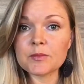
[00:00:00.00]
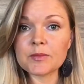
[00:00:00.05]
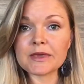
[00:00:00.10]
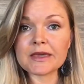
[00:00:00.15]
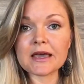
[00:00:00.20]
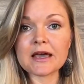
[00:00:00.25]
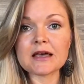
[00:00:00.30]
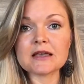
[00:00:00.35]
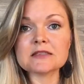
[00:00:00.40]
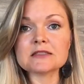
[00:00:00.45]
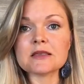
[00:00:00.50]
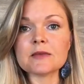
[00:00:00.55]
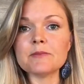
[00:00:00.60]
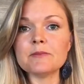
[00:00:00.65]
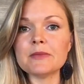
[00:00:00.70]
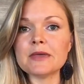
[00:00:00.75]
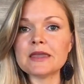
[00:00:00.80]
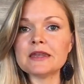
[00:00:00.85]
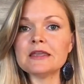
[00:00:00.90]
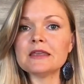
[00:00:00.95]
because
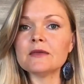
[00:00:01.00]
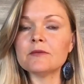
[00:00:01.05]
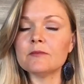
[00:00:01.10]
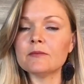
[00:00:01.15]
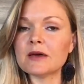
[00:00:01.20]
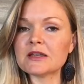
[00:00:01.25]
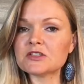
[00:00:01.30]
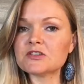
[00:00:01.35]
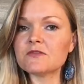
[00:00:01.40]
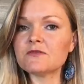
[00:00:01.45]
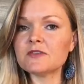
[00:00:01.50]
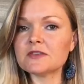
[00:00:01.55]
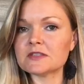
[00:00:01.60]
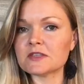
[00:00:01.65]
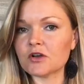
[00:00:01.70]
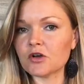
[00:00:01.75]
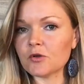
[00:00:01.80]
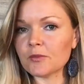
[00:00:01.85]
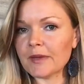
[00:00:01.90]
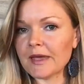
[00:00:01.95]
much of
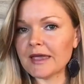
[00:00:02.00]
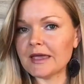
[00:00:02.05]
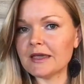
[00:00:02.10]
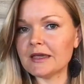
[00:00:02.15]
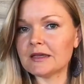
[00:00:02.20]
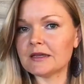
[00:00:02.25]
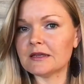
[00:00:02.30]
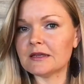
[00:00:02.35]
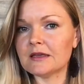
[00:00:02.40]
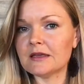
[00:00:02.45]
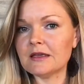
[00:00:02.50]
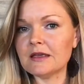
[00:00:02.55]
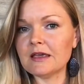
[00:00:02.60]
physical pain